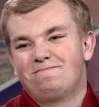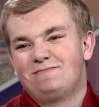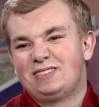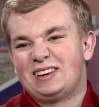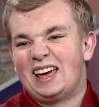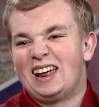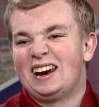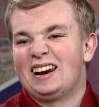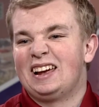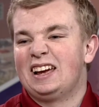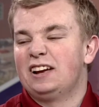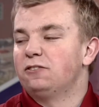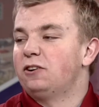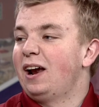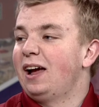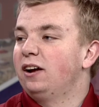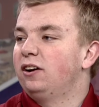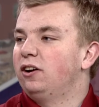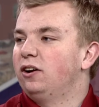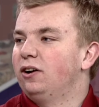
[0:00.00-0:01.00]
10-8
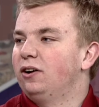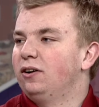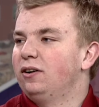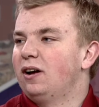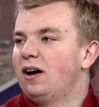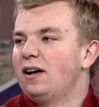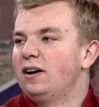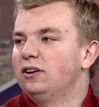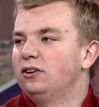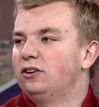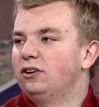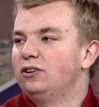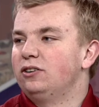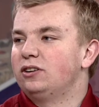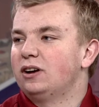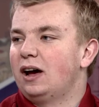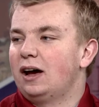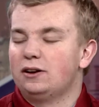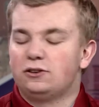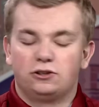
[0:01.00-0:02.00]
record on a good
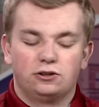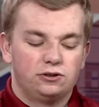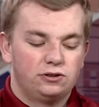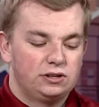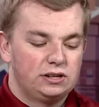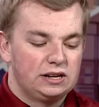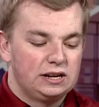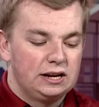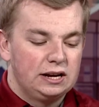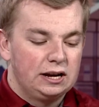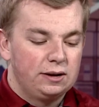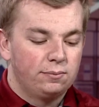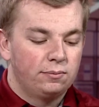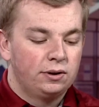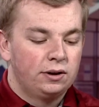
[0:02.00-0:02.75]
Dodgers team.